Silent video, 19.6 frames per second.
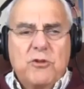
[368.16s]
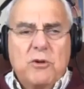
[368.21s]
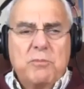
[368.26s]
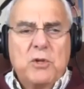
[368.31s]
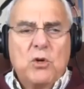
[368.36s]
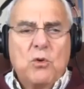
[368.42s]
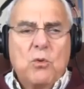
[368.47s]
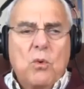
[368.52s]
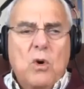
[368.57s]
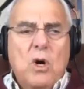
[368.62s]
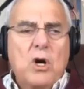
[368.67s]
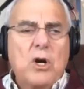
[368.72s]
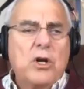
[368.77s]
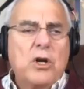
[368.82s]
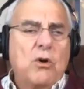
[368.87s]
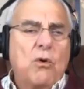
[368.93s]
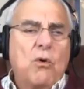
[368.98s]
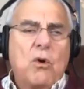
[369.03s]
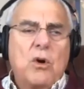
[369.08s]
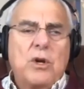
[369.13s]
from their
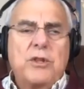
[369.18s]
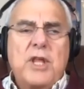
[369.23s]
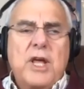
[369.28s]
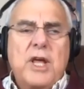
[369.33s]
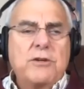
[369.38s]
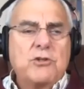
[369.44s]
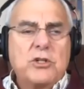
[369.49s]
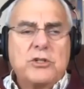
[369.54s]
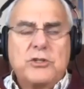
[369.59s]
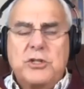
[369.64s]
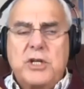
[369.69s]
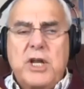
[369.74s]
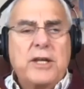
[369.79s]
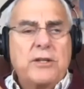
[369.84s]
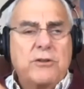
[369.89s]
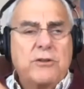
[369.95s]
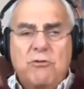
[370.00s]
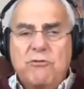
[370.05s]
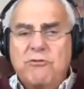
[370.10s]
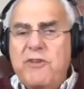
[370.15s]
work, or they just
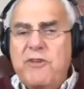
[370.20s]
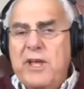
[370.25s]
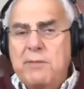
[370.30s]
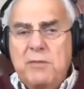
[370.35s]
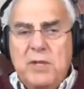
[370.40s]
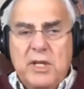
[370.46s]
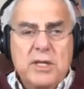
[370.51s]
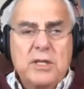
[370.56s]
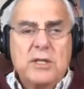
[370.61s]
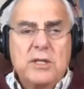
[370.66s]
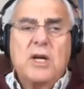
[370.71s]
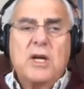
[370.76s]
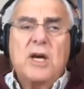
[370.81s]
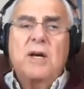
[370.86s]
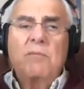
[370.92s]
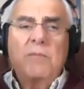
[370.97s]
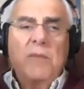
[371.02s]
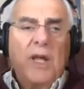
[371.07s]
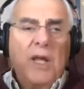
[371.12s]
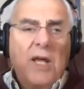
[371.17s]
take their family
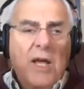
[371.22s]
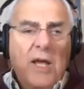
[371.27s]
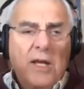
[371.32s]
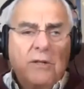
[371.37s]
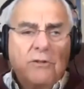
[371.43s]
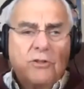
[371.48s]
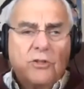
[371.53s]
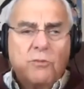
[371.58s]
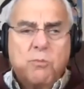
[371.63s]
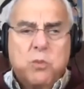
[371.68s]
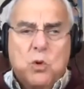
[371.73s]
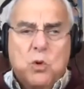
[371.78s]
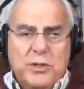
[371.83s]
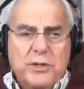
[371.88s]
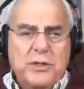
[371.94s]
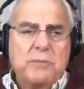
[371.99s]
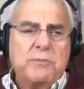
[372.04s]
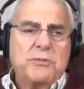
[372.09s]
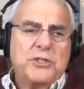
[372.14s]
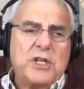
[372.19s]
income and
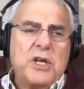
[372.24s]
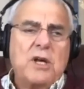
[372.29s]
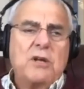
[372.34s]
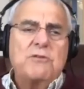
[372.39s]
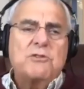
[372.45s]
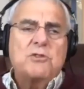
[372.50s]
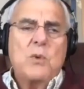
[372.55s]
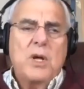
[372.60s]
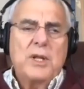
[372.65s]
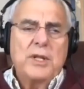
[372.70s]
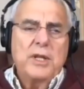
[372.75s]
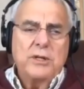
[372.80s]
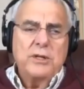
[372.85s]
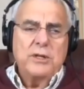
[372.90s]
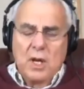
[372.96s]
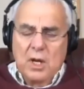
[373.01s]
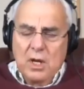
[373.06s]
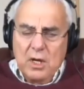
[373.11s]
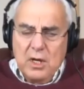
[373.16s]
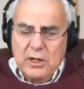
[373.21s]
support themselves while
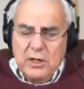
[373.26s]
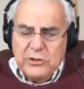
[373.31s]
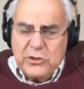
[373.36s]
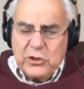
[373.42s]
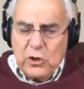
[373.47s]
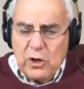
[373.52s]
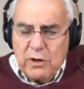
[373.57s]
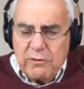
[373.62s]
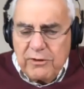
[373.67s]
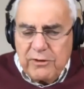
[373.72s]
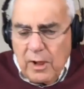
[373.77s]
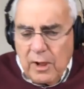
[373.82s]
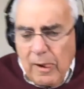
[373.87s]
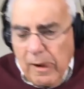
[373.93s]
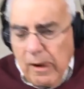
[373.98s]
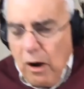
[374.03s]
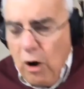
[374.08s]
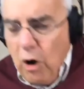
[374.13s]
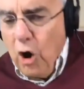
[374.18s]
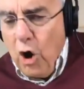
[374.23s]
they serve.
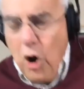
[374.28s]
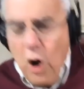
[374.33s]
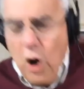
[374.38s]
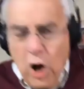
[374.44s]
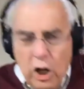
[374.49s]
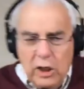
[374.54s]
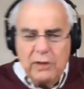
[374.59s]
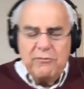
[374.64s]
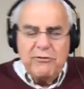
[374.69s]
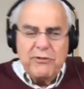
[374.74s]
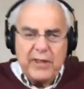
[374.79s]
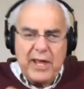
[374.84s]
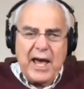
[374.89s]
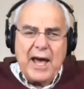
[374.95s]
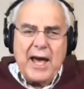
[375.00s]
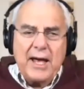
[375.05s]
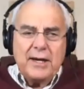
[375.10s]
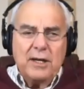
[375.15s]
All of that.